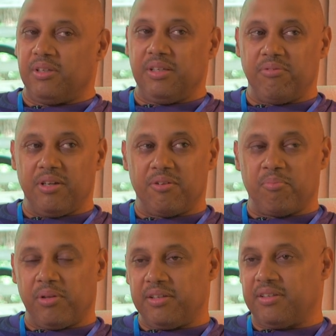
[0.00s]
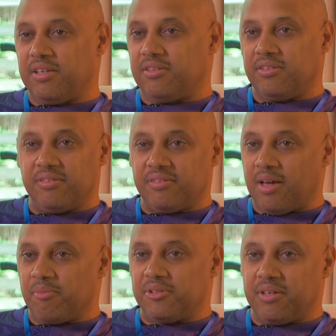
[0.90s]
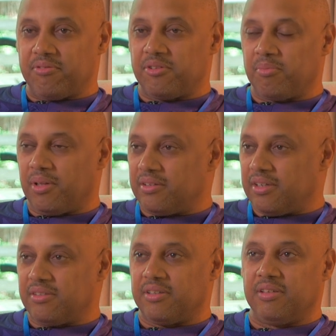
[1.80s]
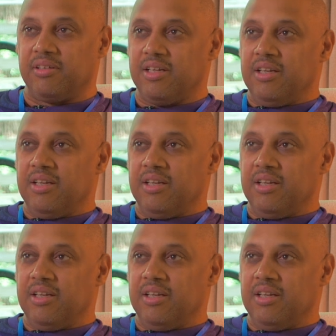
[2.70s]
and even other plantations, Thomas Jefferson's plantation.